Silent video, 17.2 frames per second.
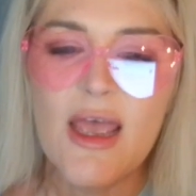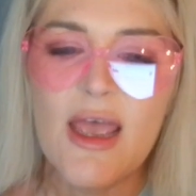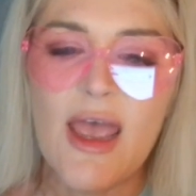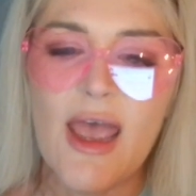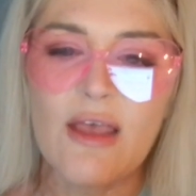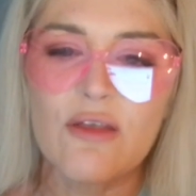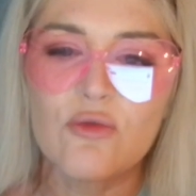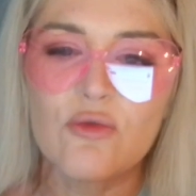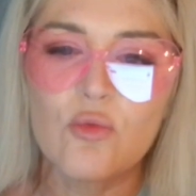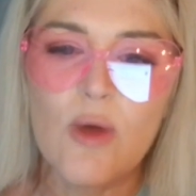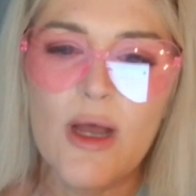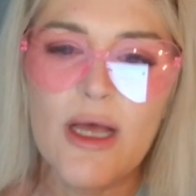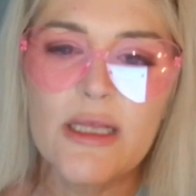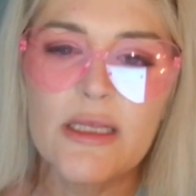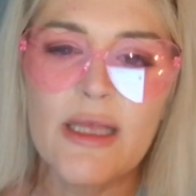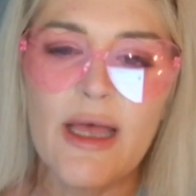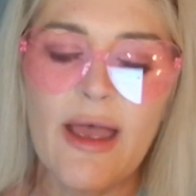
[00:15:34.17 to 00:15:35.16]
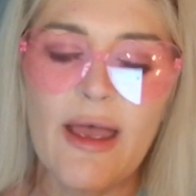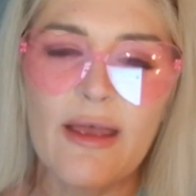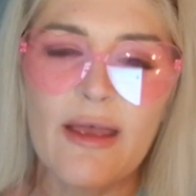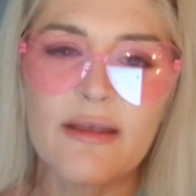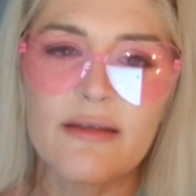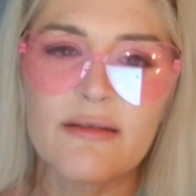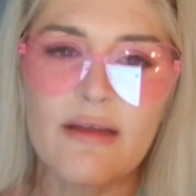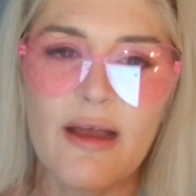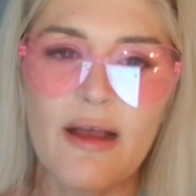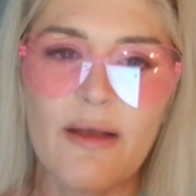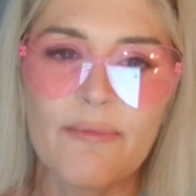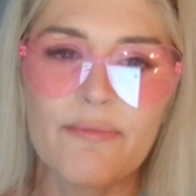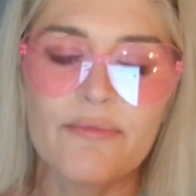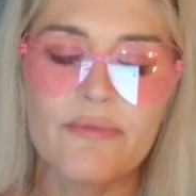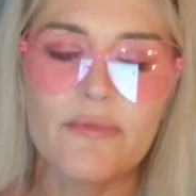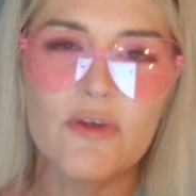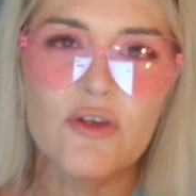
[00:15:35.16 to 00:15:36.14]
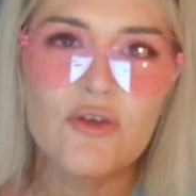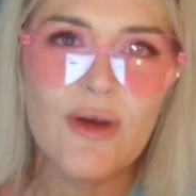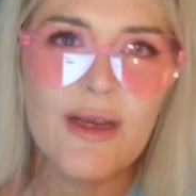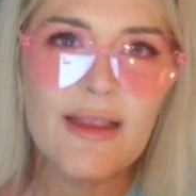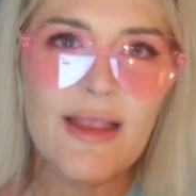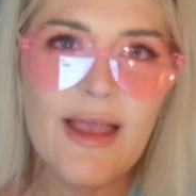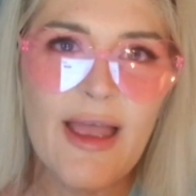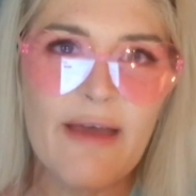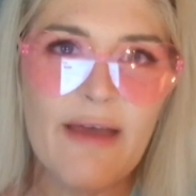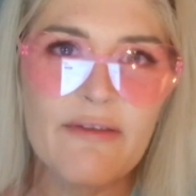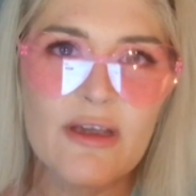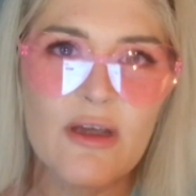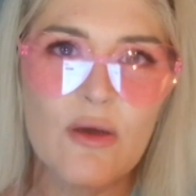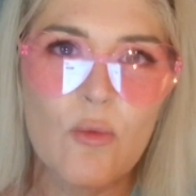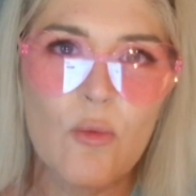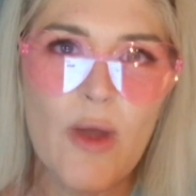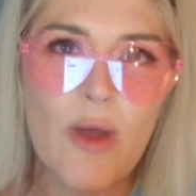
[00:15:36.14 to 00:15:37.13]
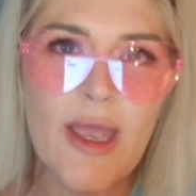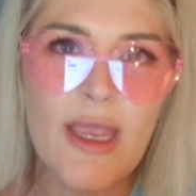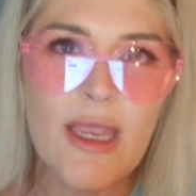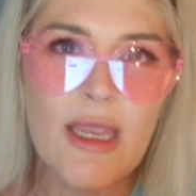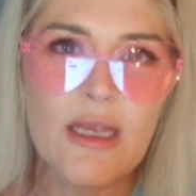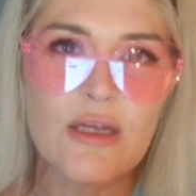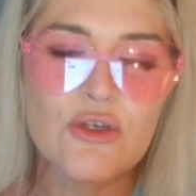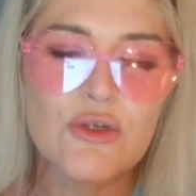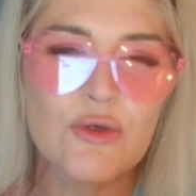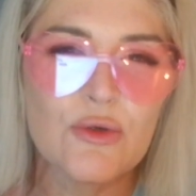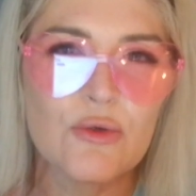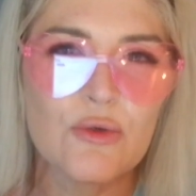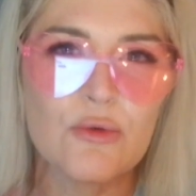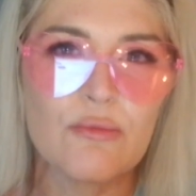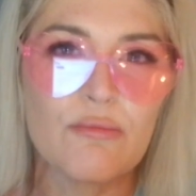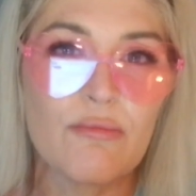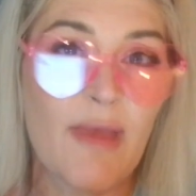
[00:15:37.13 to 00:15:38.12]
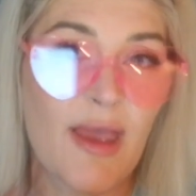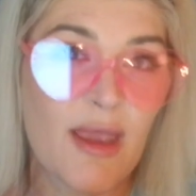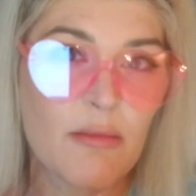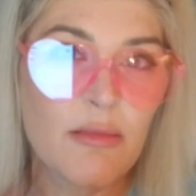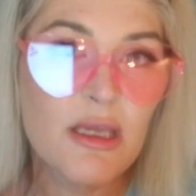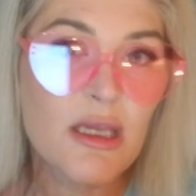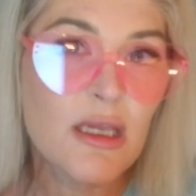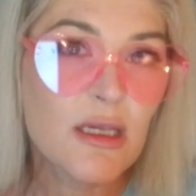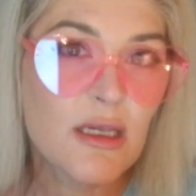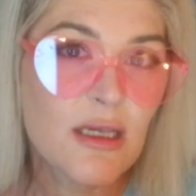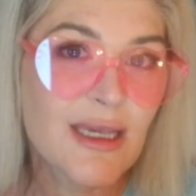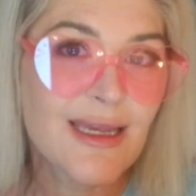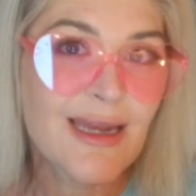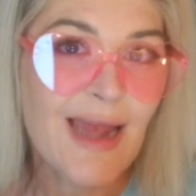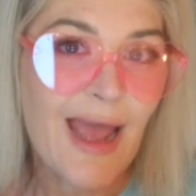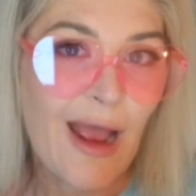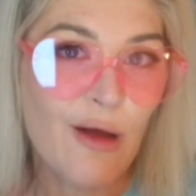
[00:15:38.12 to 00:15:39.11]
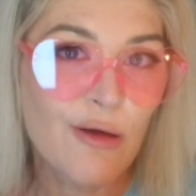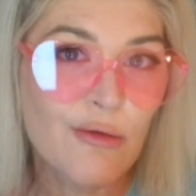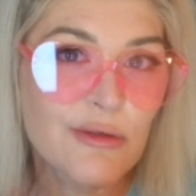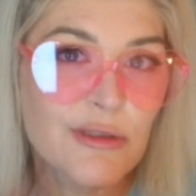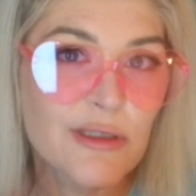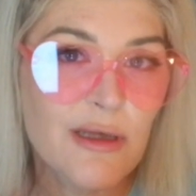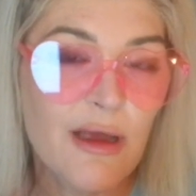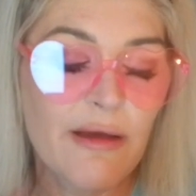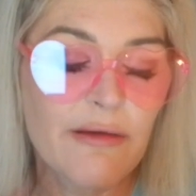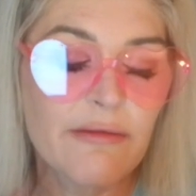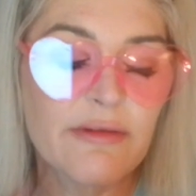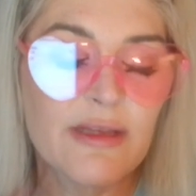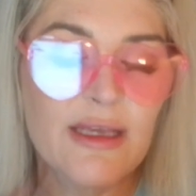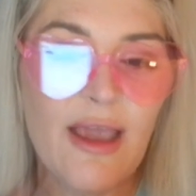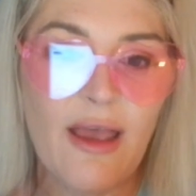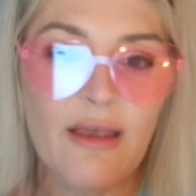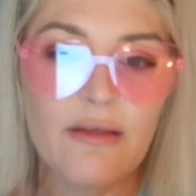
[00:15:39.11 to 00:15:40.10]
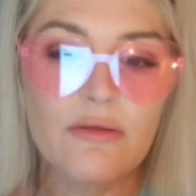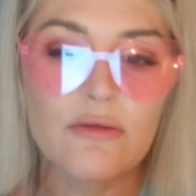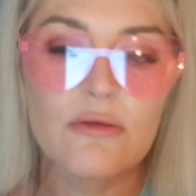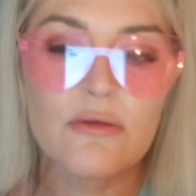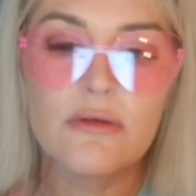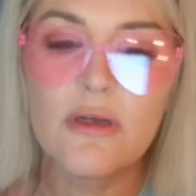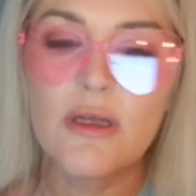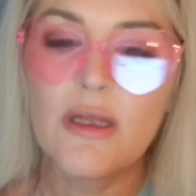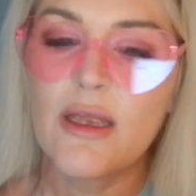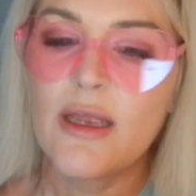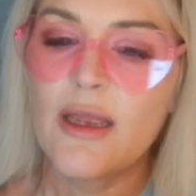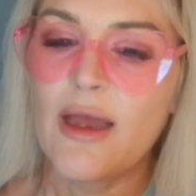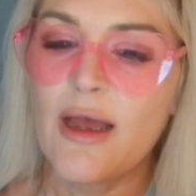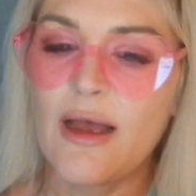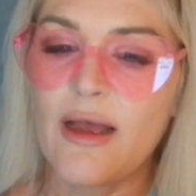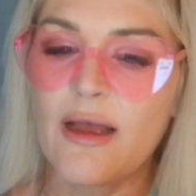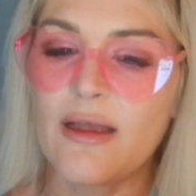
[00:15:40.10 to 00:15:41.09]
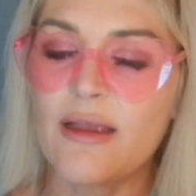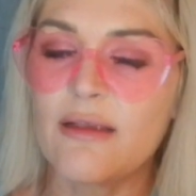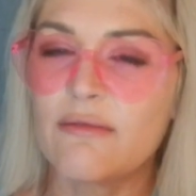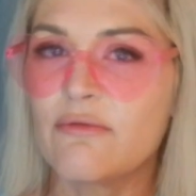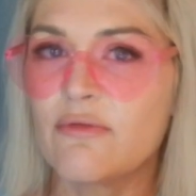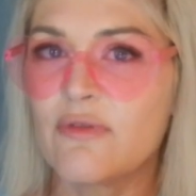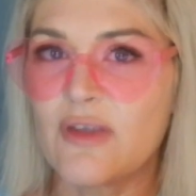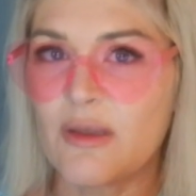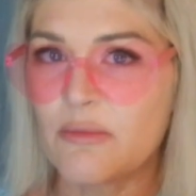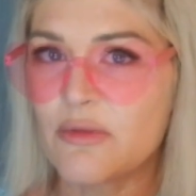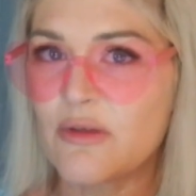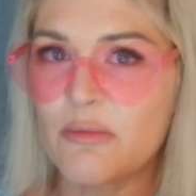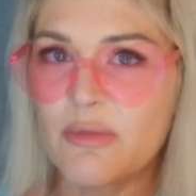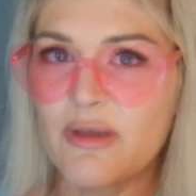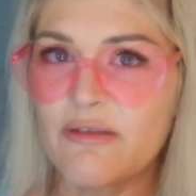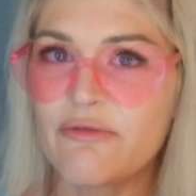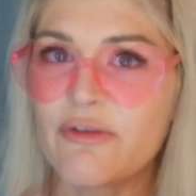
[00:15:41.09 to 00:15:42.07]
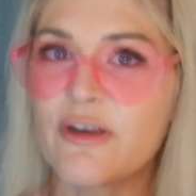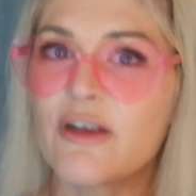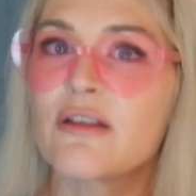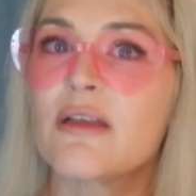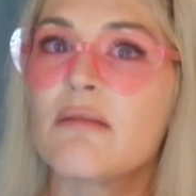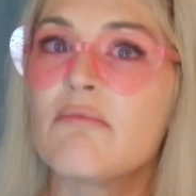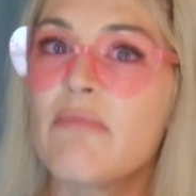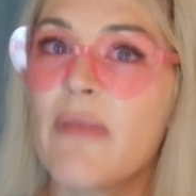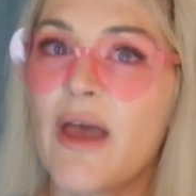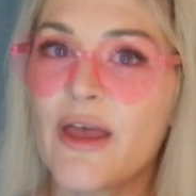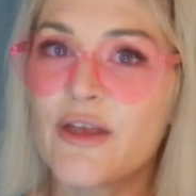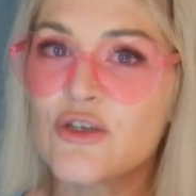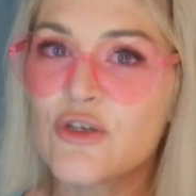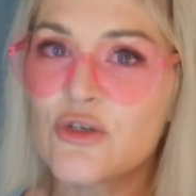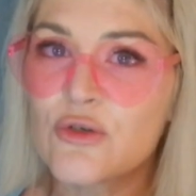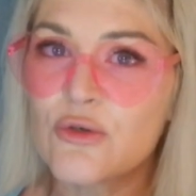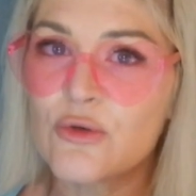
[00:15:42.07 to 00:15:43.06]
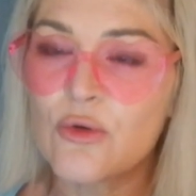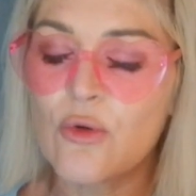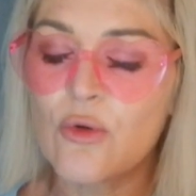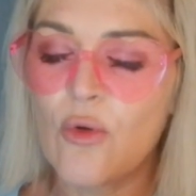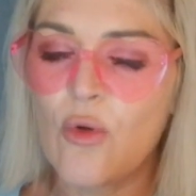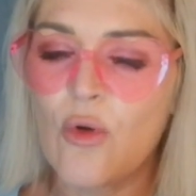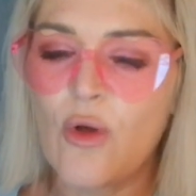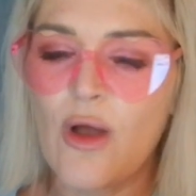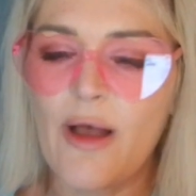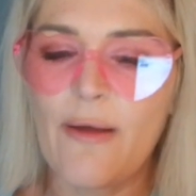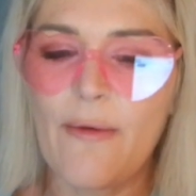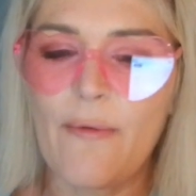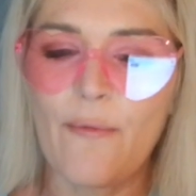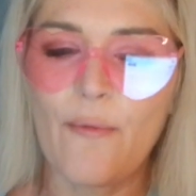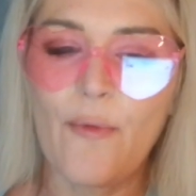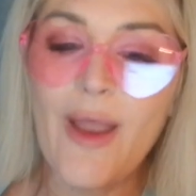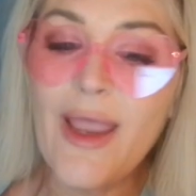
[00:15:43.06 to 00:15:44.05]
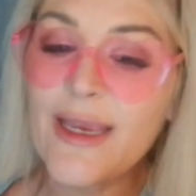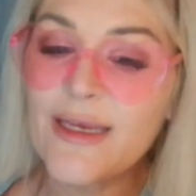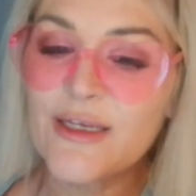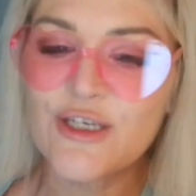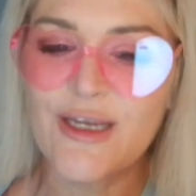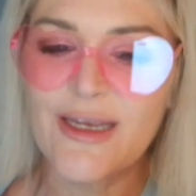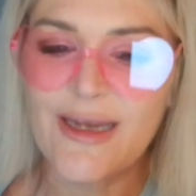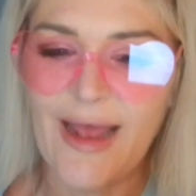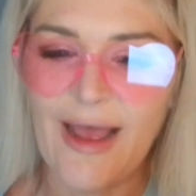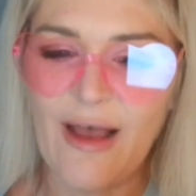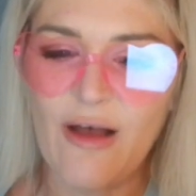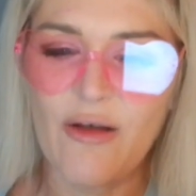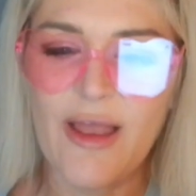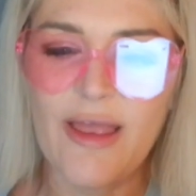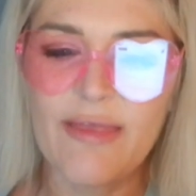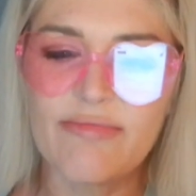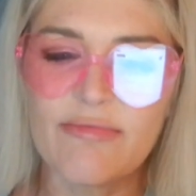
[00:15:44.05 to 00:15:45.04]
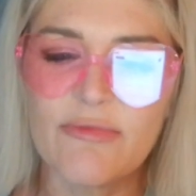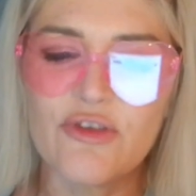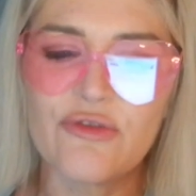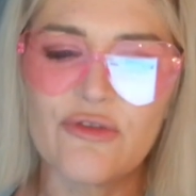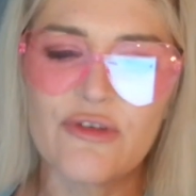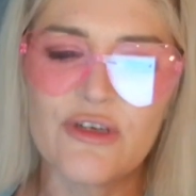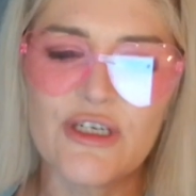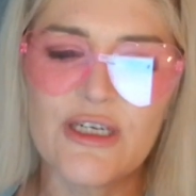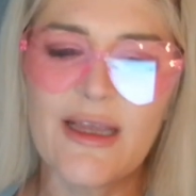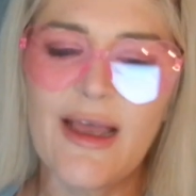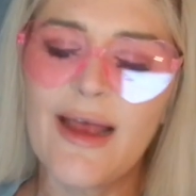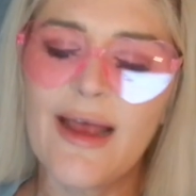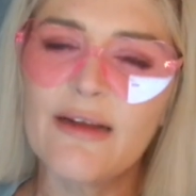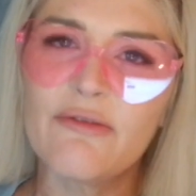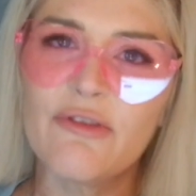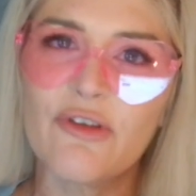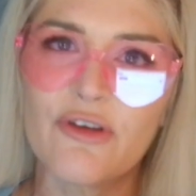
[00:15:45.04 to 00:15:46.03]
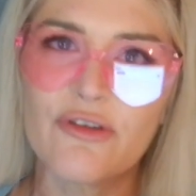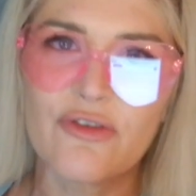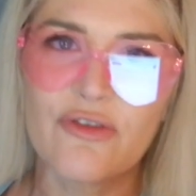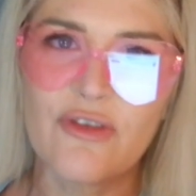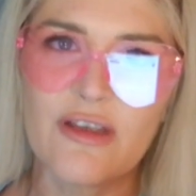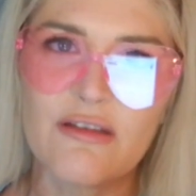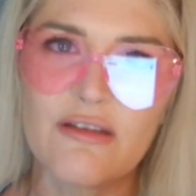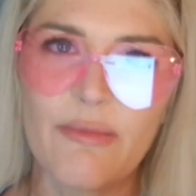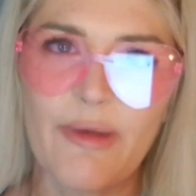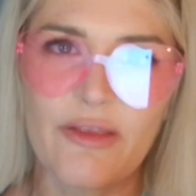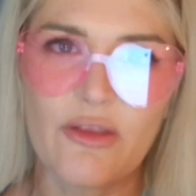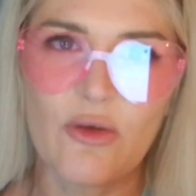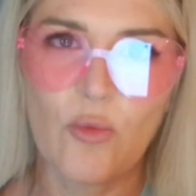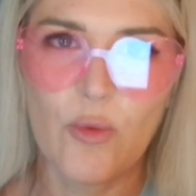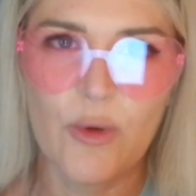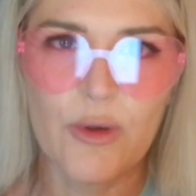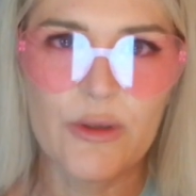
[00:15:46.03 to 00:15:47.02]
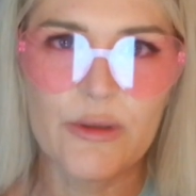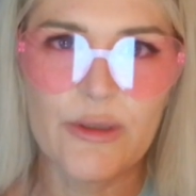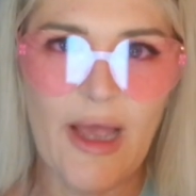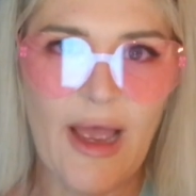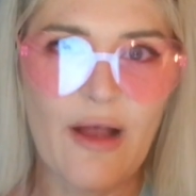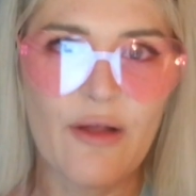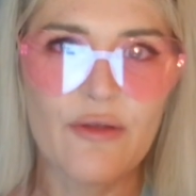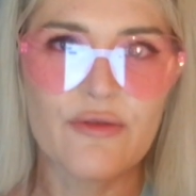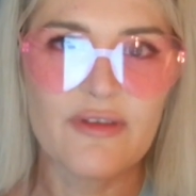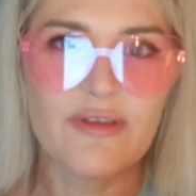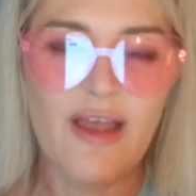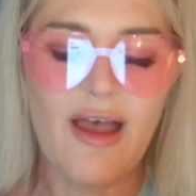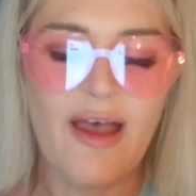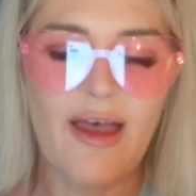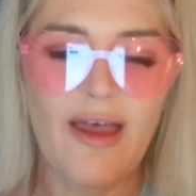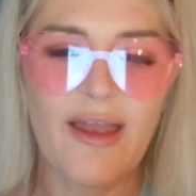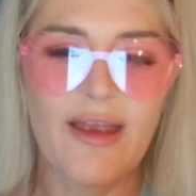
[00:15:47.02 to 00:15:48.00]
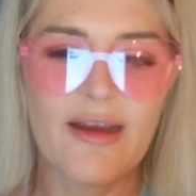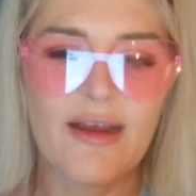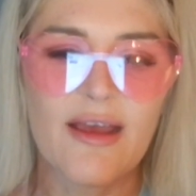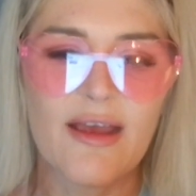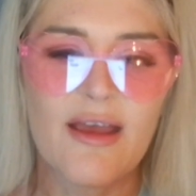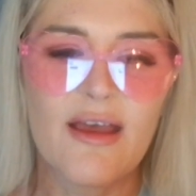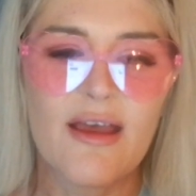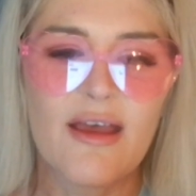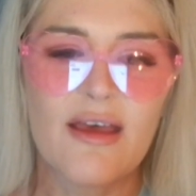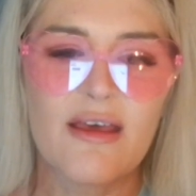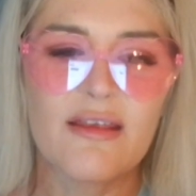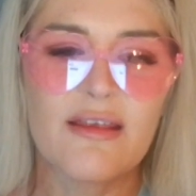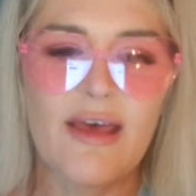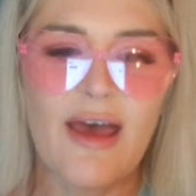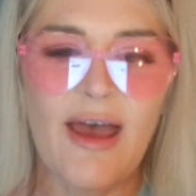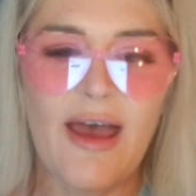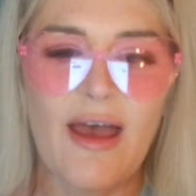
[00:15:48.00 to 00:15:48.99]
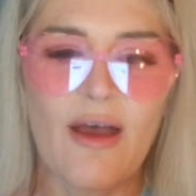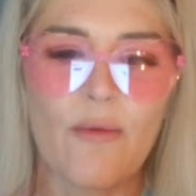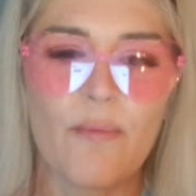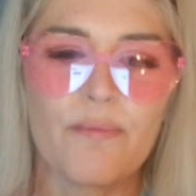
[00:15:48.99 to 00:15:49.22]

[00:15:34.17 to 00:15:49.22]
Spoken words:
as well as Trela having a way to maybe get out of the castle. It seems to be a fairly magical way to get out, and she kind of learns things about the world outside that